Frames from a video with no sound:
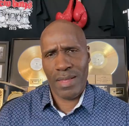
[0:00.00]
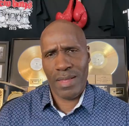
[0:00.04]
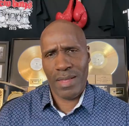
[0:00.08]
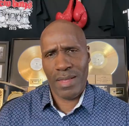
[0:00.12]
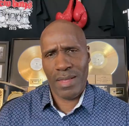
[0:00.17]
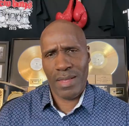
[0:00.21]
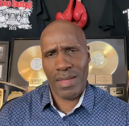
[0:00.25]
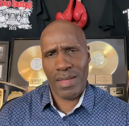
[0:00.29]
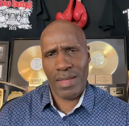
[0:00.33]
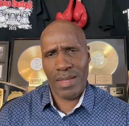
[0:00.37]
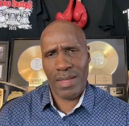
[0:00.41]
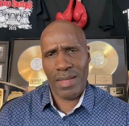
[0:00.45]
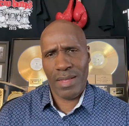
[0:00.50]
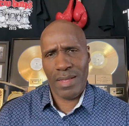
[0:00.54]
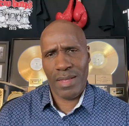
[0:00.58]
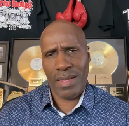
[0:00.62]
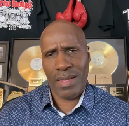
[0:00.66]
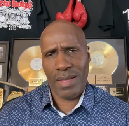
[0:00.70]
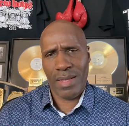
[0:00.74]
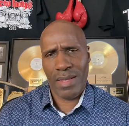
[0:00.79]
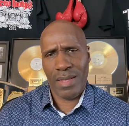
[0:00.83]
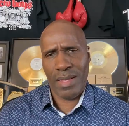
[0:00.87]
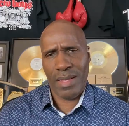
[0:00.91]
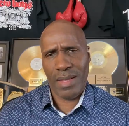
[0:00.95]

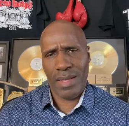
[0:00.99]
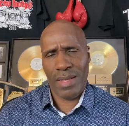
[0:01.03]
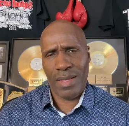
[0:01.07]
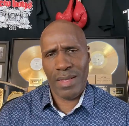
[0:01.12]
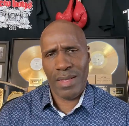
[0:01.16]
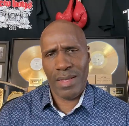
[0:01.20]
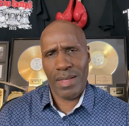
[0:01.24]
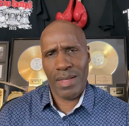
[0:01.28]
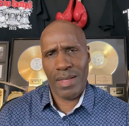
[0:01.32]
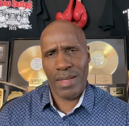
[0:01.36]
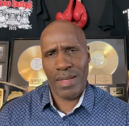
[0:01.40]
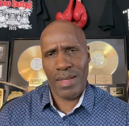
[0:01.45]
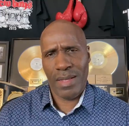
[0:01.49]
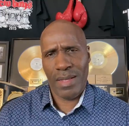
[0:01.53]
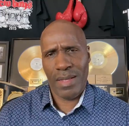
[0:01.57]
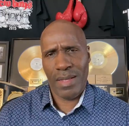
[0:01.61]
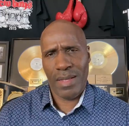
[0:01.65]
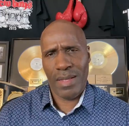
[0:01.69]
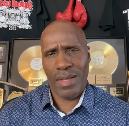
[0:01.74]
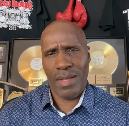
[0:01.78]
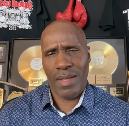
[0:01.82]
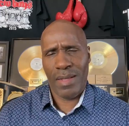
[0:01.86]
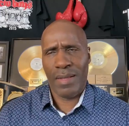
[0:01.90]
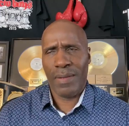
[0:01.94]

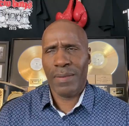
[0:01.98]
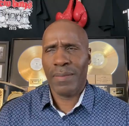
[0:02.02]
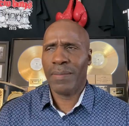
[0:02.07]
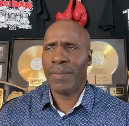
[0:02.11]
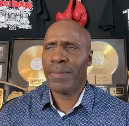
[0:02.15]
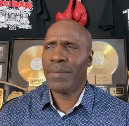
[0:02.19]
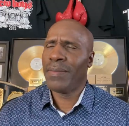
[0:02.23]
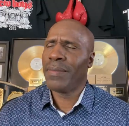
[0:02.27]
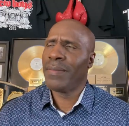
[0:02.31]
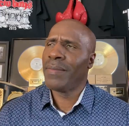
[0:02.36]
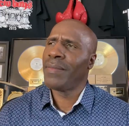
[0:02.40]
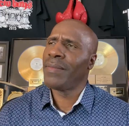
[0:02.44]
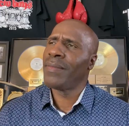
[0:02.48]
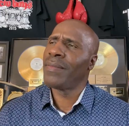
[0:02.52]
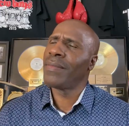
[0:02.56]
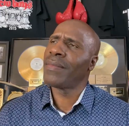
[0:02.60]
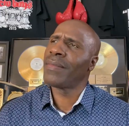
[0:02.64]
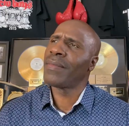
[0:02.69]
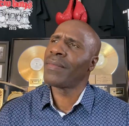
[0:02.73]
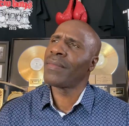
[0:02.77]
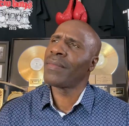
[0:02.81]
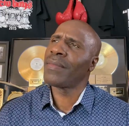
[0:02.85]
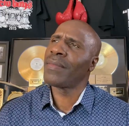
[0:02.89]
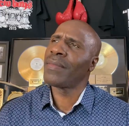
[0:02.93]

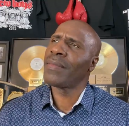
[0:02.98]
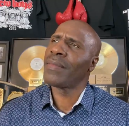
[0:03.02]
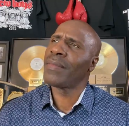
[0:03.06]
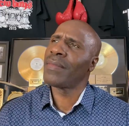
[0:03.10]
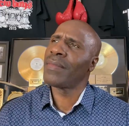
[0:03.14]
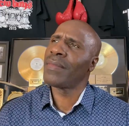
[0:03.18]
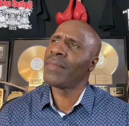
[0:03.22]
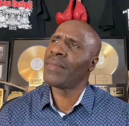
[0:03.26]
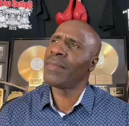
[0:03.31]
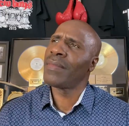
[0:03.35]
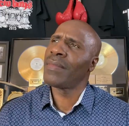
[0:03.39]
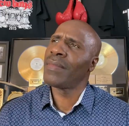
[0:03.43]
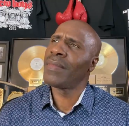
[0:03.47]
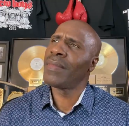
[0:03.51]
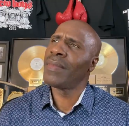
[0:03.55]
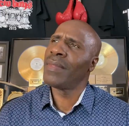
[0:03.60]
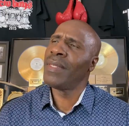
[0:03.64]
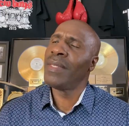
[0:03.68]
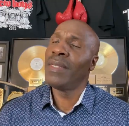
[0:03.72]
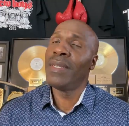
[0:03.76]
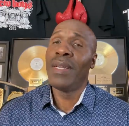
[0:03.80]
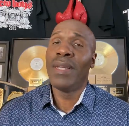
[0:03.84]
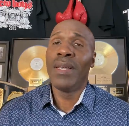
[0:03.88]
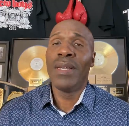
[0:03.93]

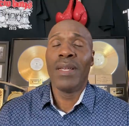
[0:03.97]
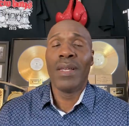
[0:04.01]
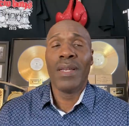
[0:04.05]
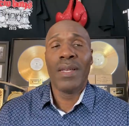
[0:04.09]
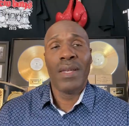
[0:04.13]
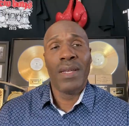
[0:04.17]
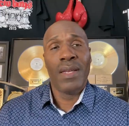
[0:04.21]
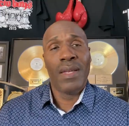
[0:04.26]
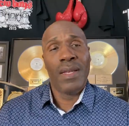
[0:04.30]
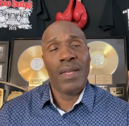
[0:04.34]
Nothing is said.